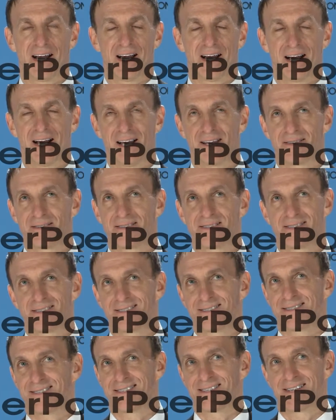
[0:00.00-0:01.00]
I
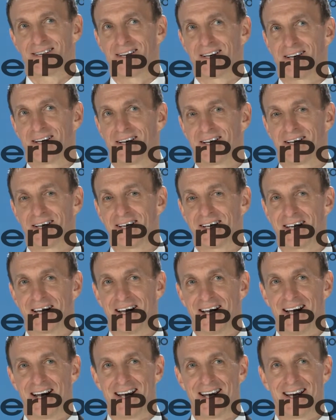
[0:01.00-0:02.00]
just uh,
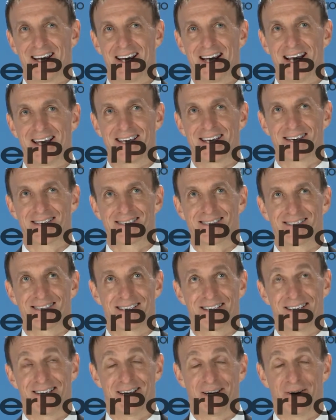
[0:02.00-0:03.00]
I I guess
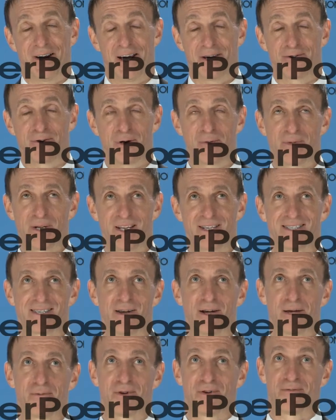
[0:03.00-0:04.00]
you know I grew up in a
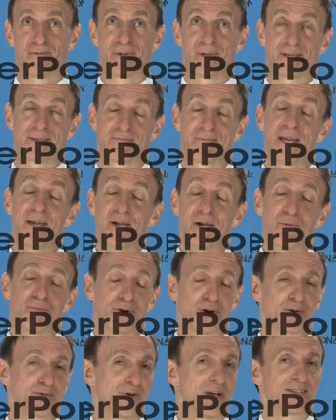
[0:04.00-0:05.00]
time of like
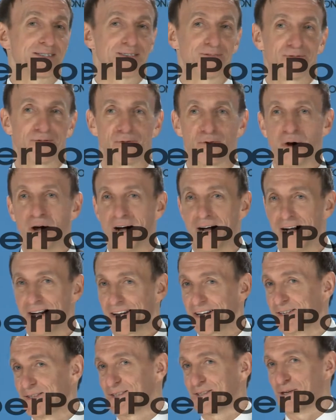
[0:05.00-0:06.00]
progressive rock,
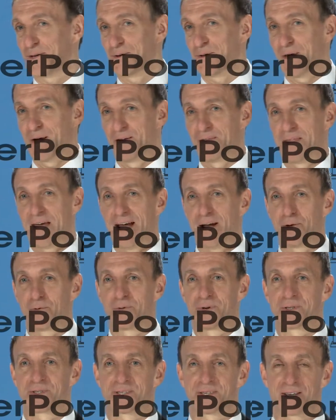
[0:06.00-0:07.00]
so that
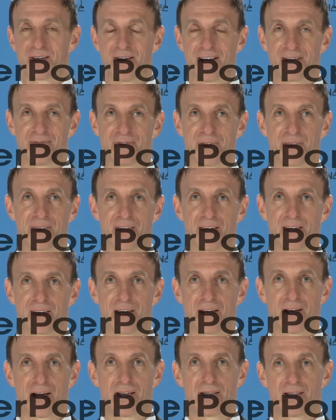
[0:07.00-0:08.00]
was kind of a thing that
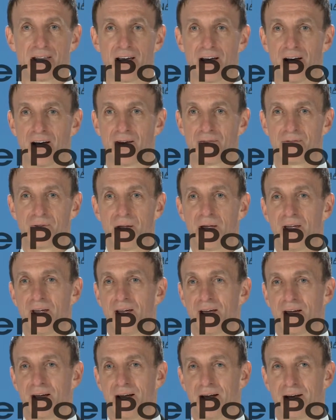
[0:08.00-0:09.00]
I loved,
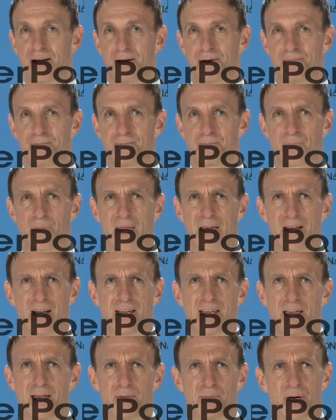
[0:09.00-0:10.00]
um, and I
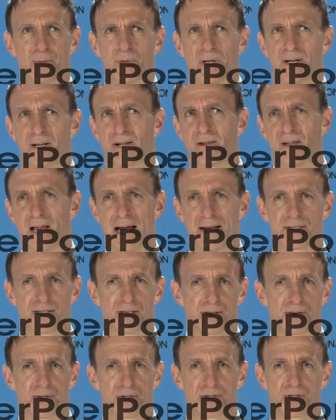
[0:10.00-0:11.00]
came up in a
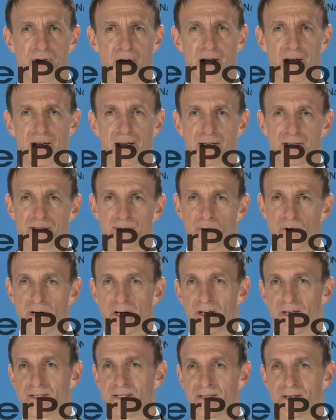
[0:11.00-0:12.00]
classical training as
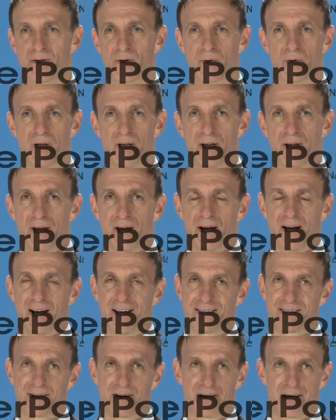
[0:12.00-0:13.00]
well, so I
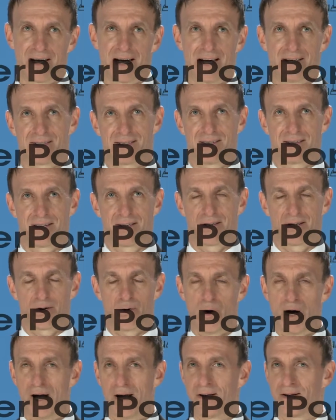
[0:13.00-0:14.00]
started out singing in
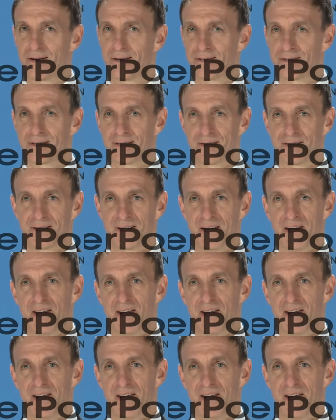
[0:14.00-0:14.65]
choirs and